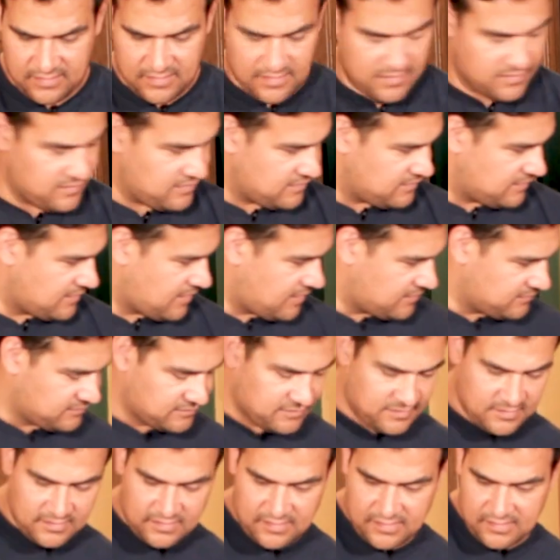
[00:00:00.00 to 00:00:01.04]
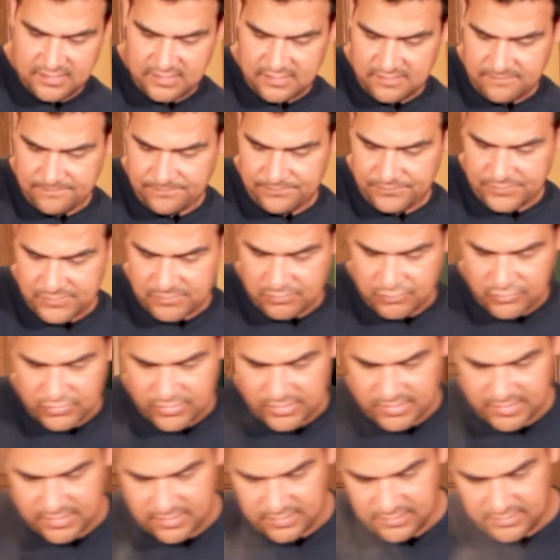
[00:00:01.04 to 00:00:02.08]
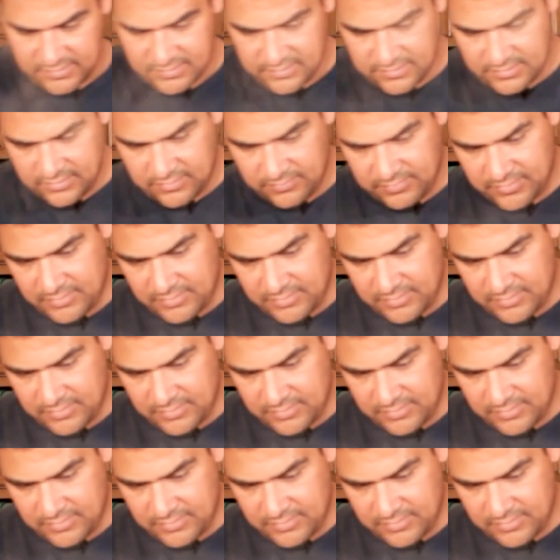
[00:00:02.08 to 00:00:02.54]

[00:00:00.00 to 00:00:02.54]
Now that that's good, put in a little